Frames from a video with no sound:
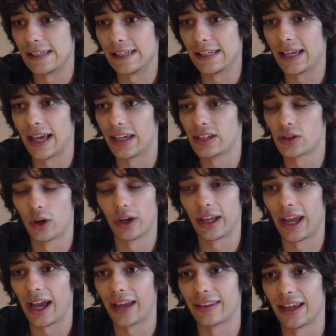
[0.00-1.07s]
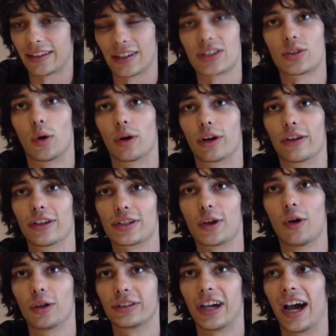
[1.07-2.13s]
yeah, he's already had that disorder this
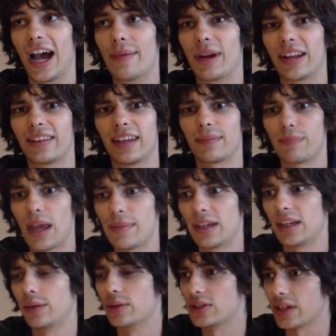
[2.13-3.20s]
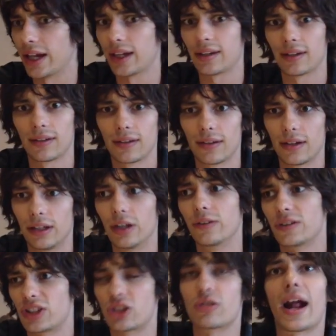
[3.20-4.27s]
whole time, and I think maybe he was like,
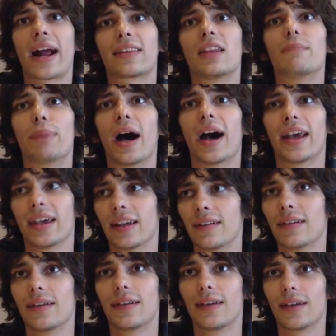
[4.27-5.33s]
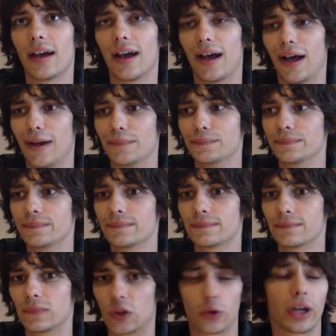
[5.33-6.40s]
distracted by it
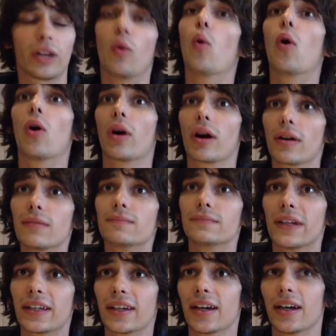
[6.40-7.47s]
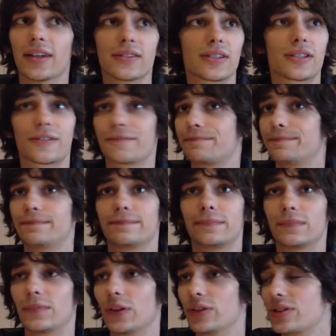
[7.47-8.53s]
during war because
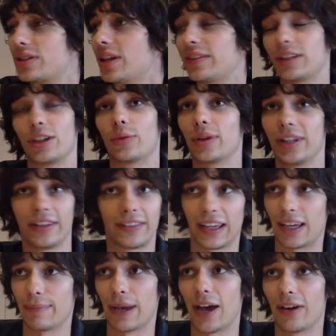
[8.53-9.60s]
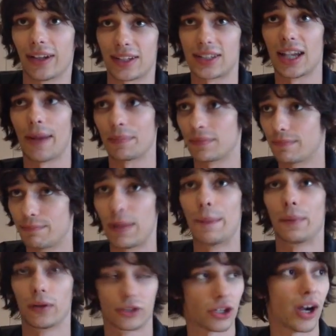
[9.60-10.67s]
there's nothing to really think about except
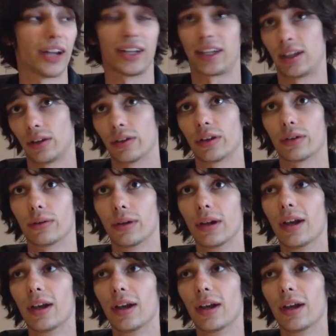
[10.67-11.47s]
people are trying to kill you.